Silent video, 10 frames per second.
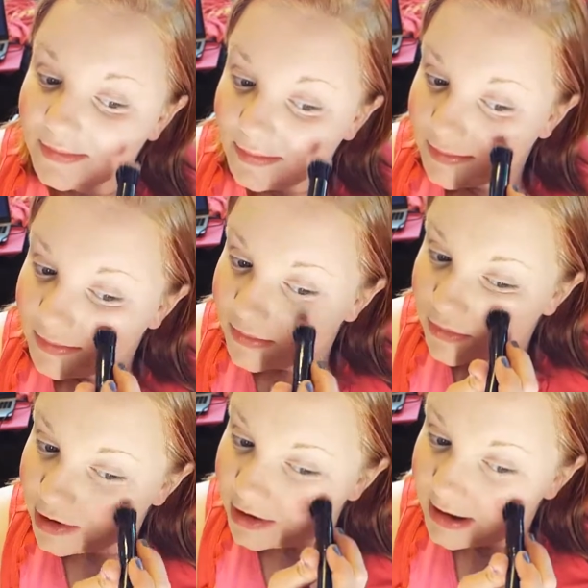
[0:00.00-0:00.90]

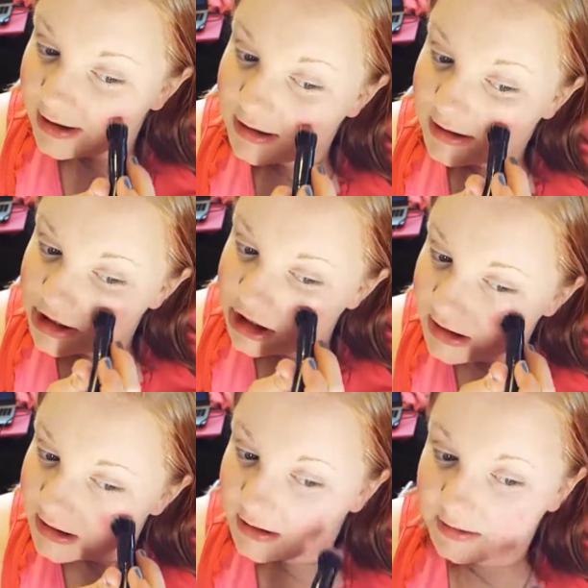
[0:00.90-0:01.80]
Right onto the
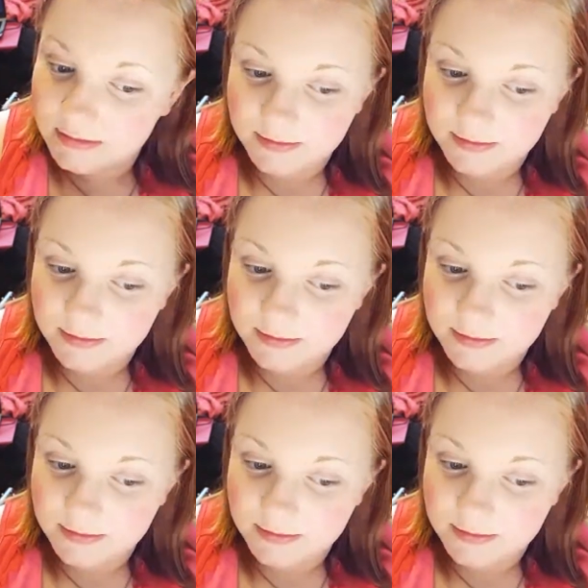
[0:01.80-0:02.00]
cheek.